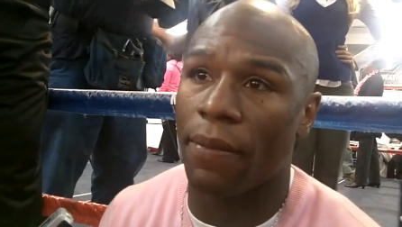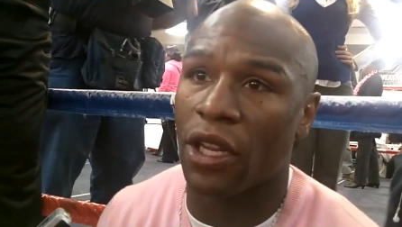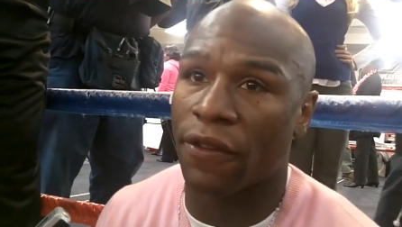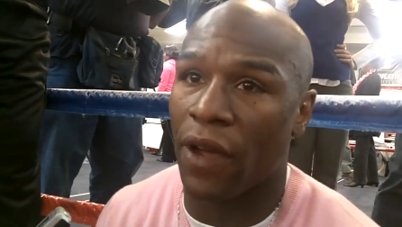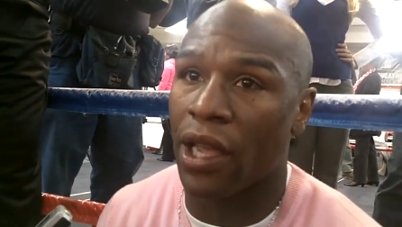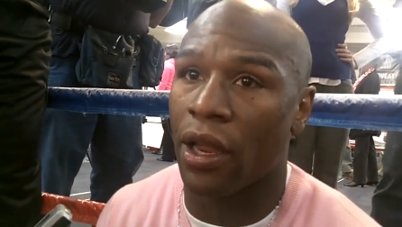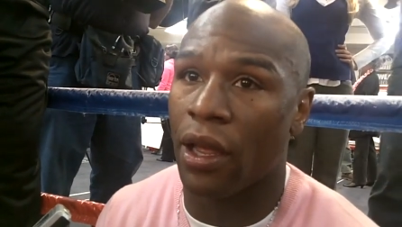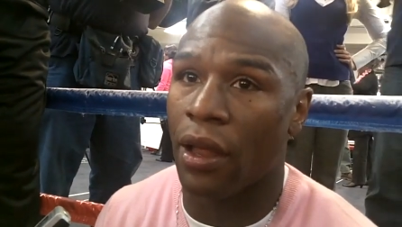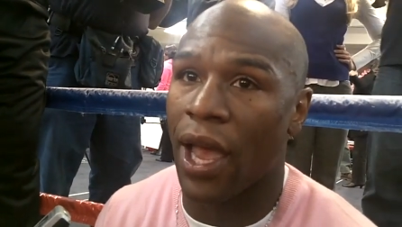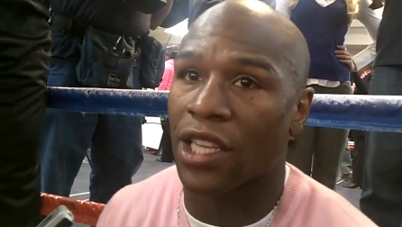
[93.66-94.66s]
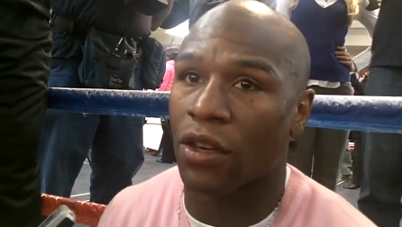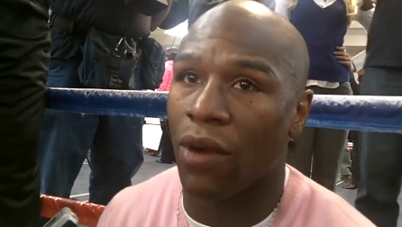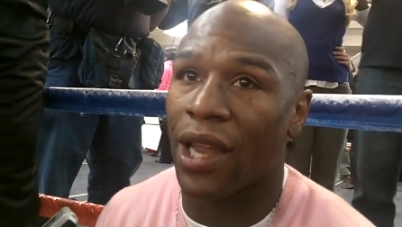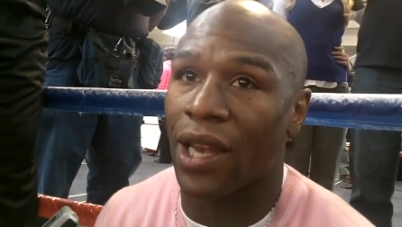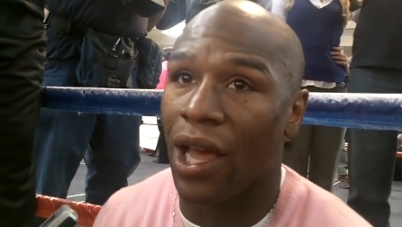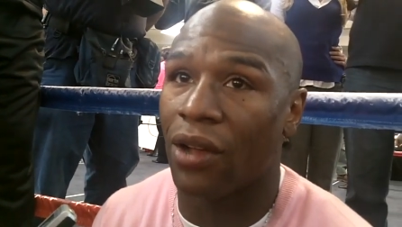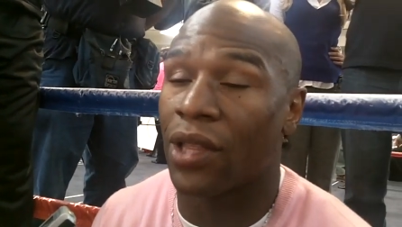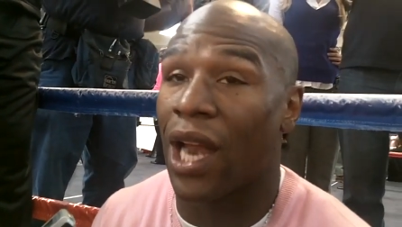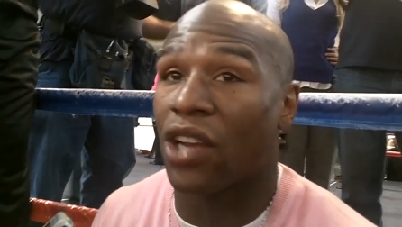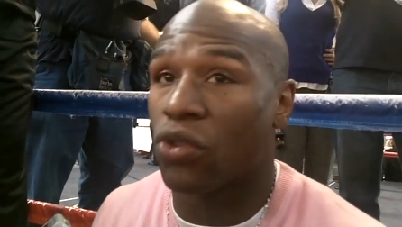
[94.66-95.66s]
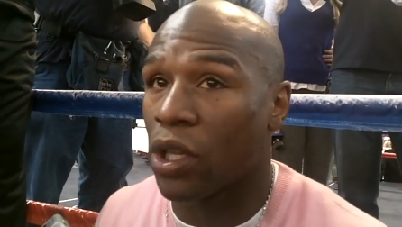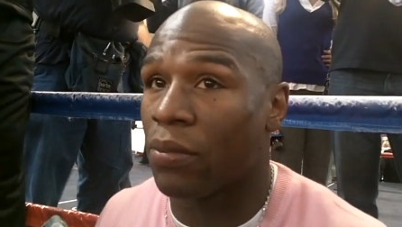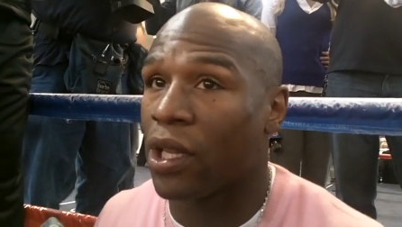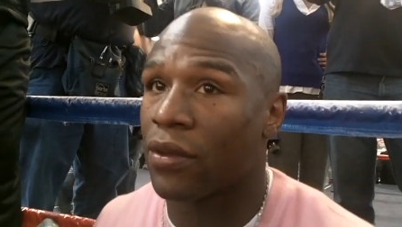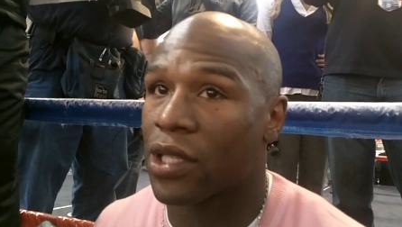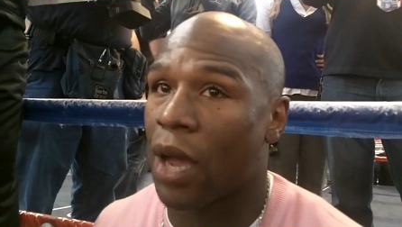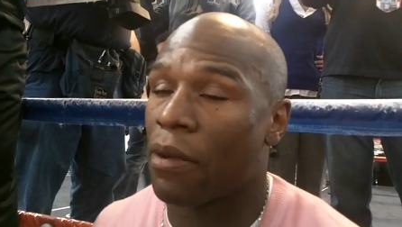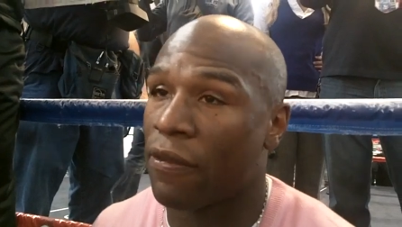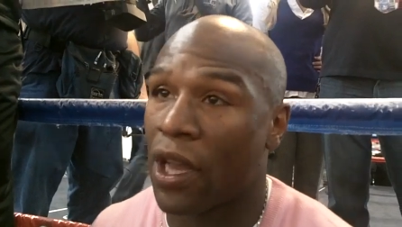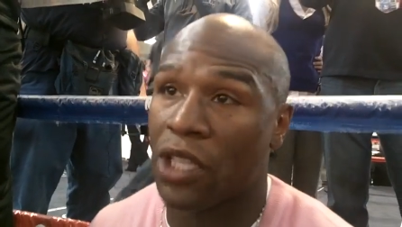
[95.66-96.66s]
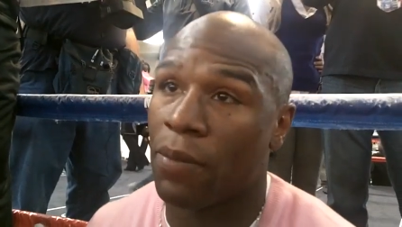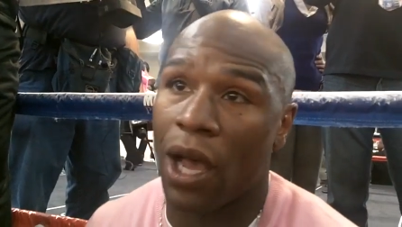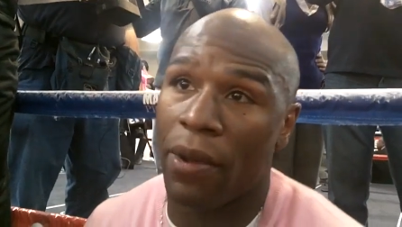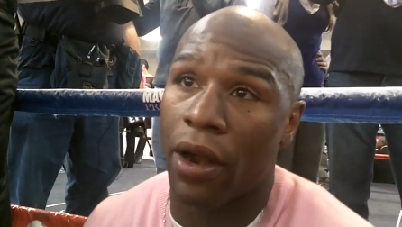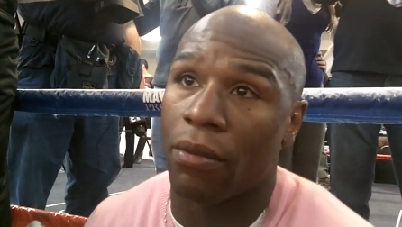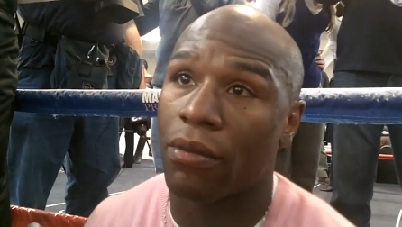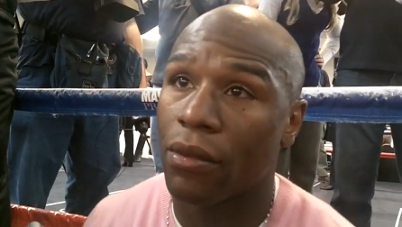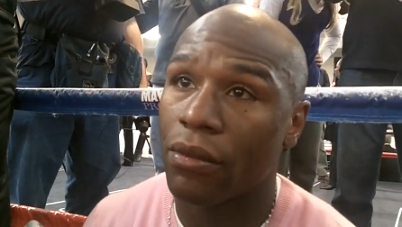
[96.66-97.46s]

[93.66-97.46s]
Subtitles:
stopping this fight as of right now that I truly believe is stopping the fight is Bob Arum.